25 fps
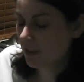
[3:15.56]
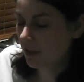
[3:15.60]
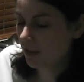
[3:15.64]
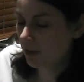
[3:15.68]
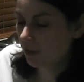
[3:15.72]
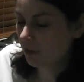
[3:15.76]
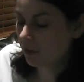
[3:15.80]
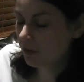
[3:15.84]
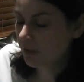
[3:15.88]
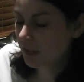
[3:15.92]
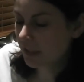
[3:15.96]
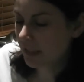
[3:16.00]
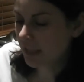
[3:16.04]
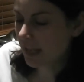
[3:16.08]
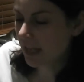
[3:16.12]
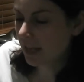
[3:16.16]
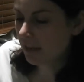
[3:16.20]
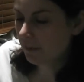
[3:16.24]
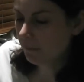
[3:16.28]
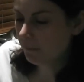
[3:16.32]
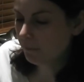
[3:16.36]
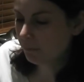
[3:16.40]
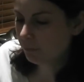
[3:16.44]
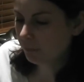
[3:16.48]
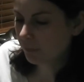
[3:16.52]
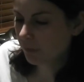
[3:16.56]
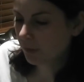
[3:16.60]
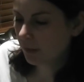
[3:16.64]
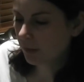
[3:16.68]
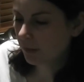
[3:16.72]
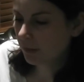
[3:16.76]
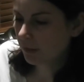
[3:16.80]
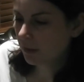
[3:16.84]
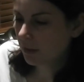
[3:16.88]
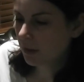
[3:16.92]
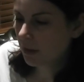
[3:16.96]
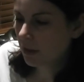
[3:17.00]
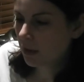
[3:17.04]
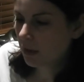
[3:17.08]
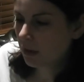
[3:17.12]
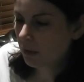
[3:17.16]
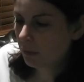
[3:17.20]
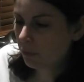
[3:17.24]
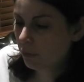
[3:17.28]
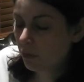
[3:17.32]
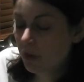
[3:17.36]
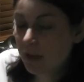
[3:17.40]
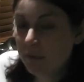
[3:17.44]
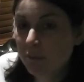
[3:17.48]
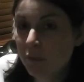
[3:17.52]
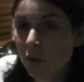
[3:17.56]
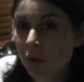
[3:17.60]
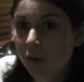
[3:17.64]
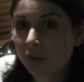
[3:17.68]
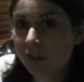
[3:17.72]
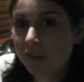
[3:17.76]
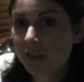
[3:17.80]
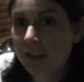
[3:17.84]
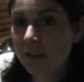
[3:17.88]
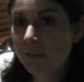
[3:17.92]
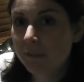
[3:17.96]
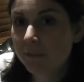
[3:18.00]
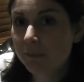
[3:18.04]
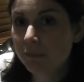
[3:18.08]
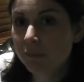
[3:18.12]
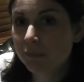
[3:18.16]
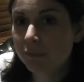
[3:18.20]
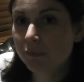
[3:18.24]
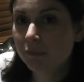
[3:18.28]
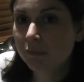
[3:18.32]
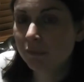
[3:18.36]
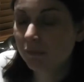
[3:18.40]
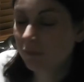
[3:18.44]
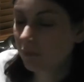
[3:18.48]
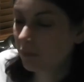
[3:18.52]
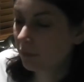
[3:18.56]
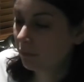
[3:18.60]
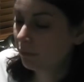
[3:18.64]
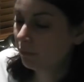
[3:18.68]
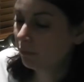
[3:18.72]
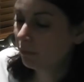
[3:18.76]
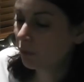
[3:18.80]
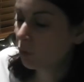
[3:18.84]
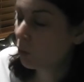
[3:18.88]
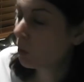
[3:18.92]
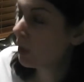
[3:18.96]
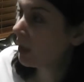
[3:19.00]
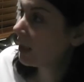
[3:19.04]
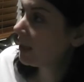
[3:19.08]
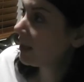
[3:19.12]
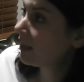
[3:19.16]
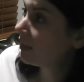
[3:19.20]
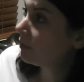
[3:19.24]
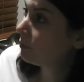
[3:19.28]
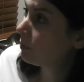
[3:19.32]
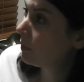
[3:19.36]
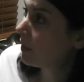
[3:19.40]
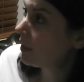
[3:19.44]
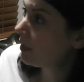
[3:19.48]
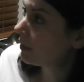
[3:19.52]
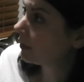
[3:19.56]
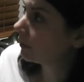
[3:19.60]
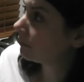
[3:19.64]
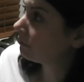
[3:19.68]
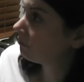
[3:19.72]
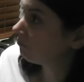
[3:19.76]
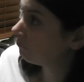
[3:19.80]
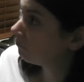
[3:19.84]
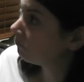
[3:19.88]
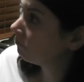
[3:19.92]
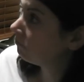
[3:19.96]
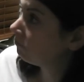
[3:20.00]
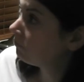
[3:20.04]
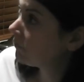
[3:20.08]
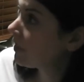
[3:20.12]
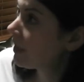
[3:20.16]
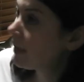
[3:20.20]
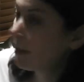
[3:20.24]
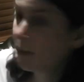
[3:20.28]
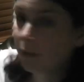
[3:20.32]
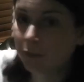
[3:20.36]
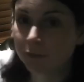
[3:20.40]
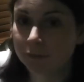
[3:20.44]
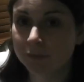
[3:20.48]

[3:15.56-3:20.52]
at all to that. Pretty malty. Quite a nice beer. Yeah.